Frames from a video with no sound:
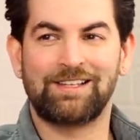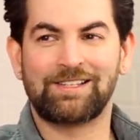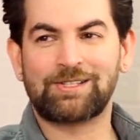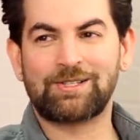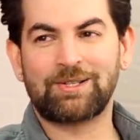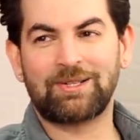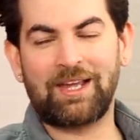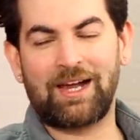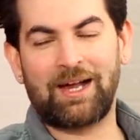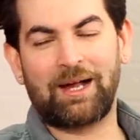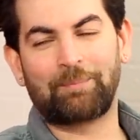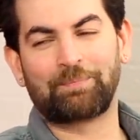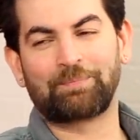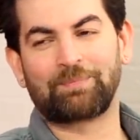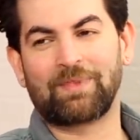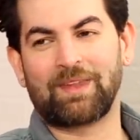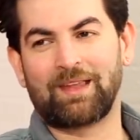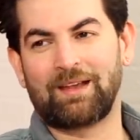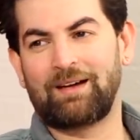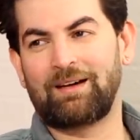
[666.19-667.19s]
So yeah,
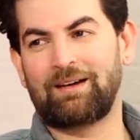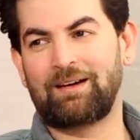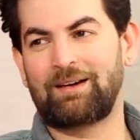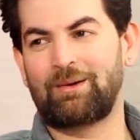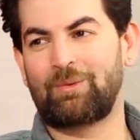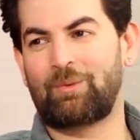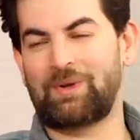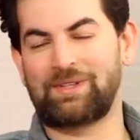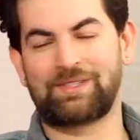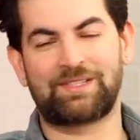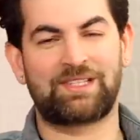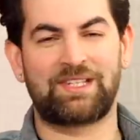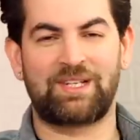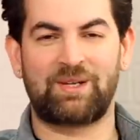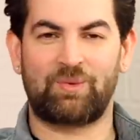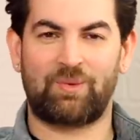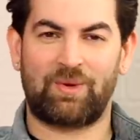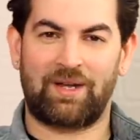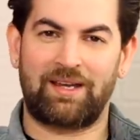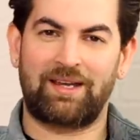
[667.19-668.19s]
uh, once
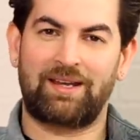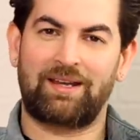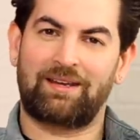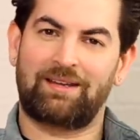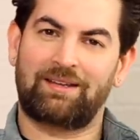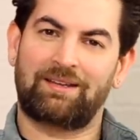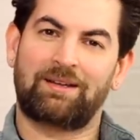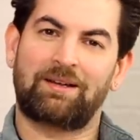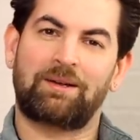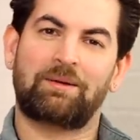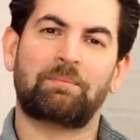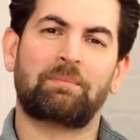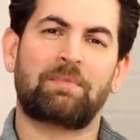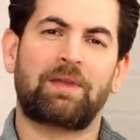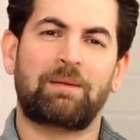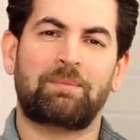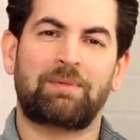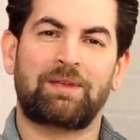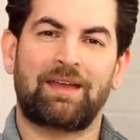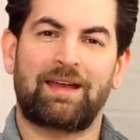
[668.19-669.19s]
in a while uh,
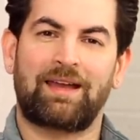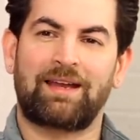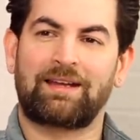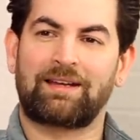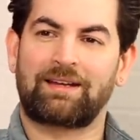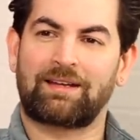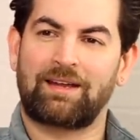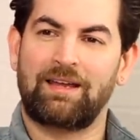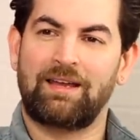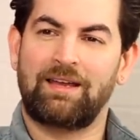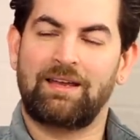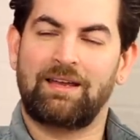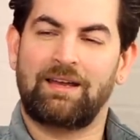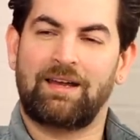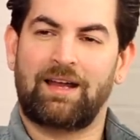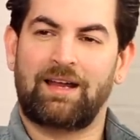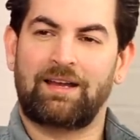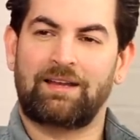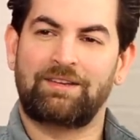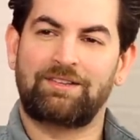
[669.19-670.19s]
maybe I'll
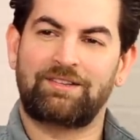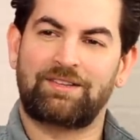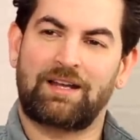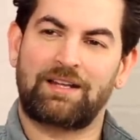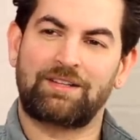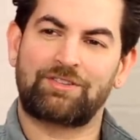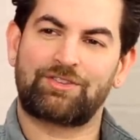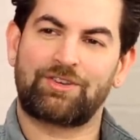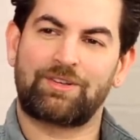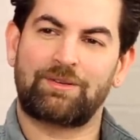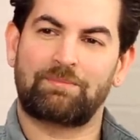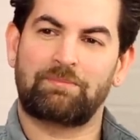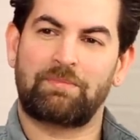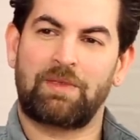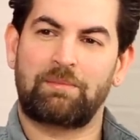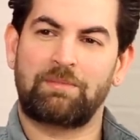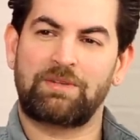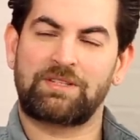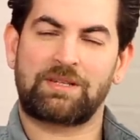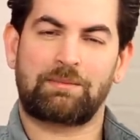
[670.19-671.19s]
I'll indulge in
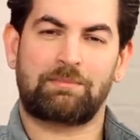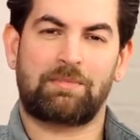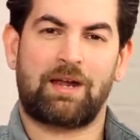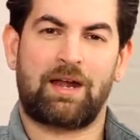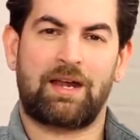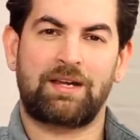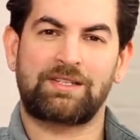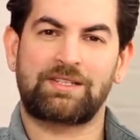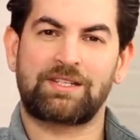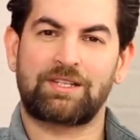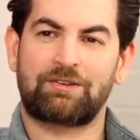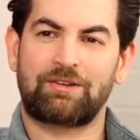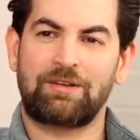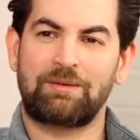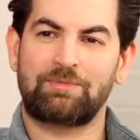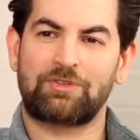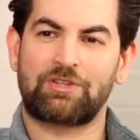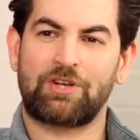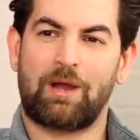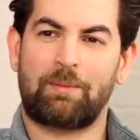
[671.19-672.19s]
maybe some ice
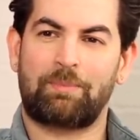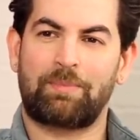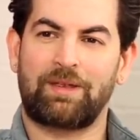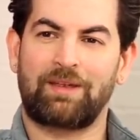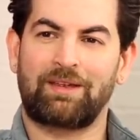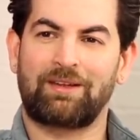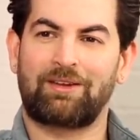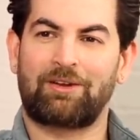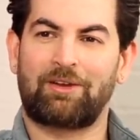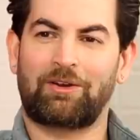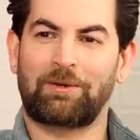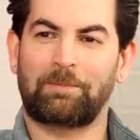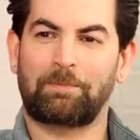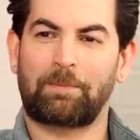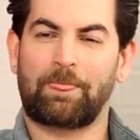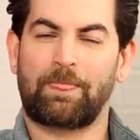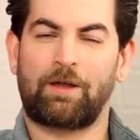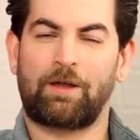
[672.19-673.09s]
cream shopping on